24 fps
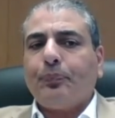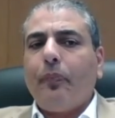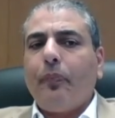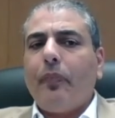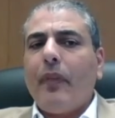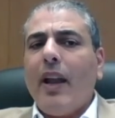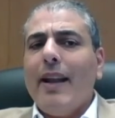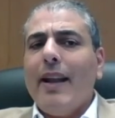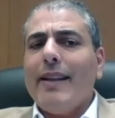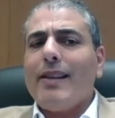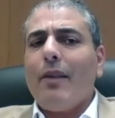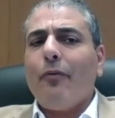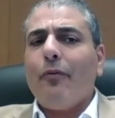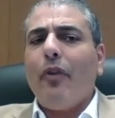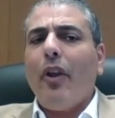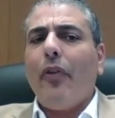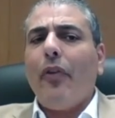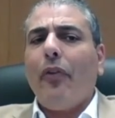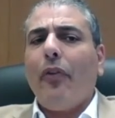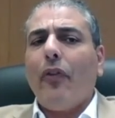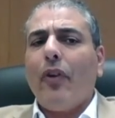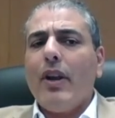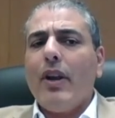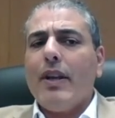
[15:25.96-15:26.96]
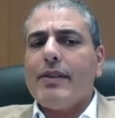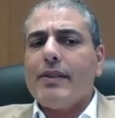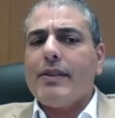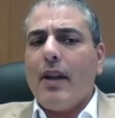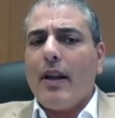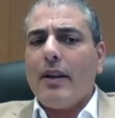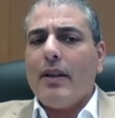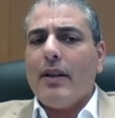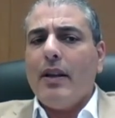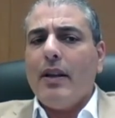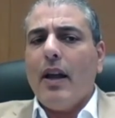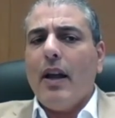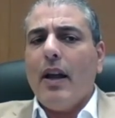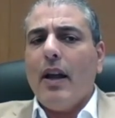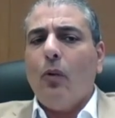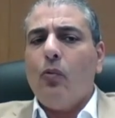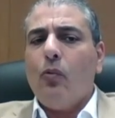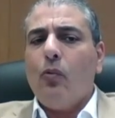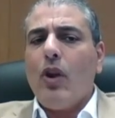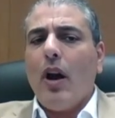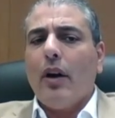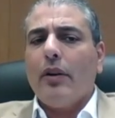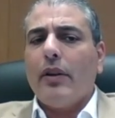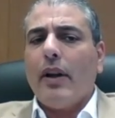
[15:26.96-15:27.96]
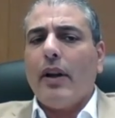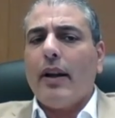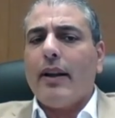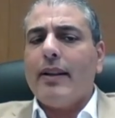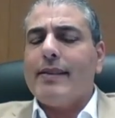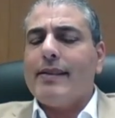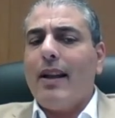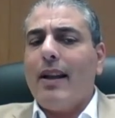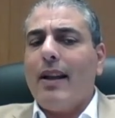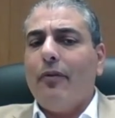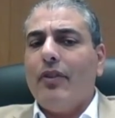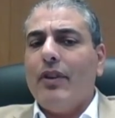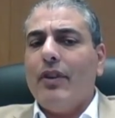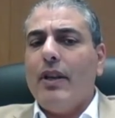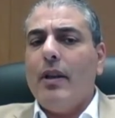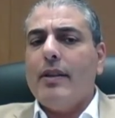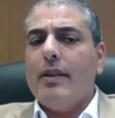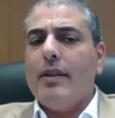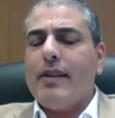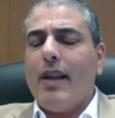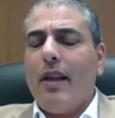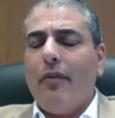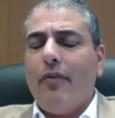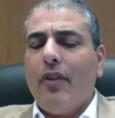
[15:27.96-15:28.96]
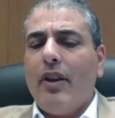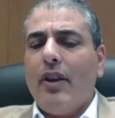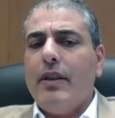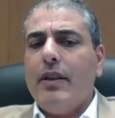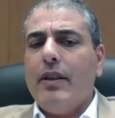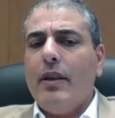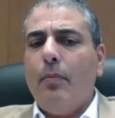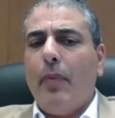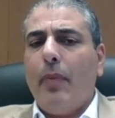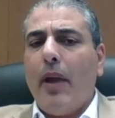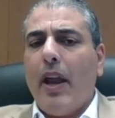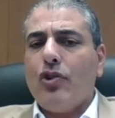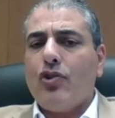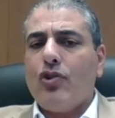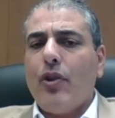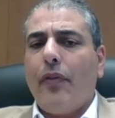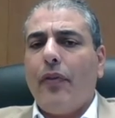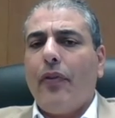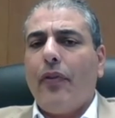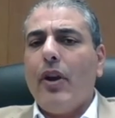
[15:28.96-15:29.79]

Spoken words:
it's a phase 3 study. We are targeting 70 patients,